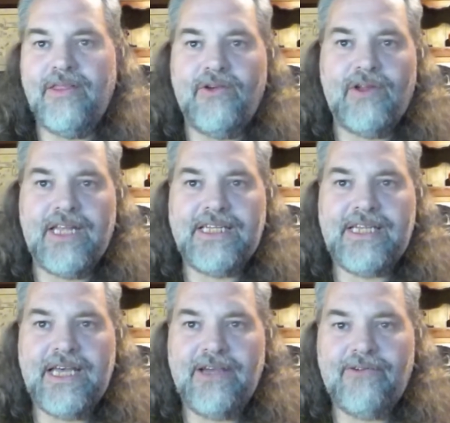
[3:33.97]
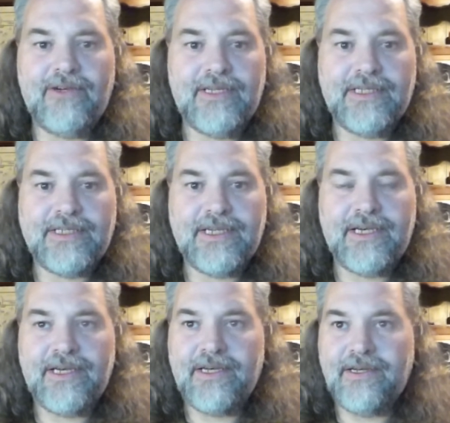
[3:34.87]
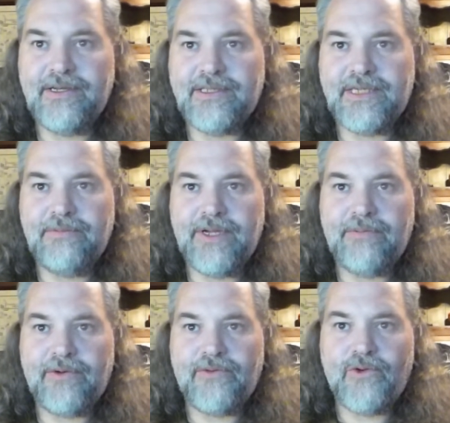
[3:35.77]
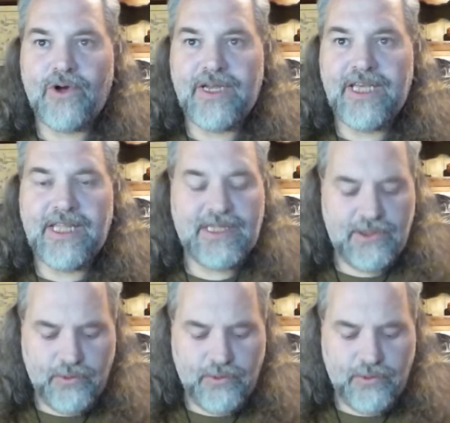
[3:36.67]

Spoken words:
The release date was September 14th,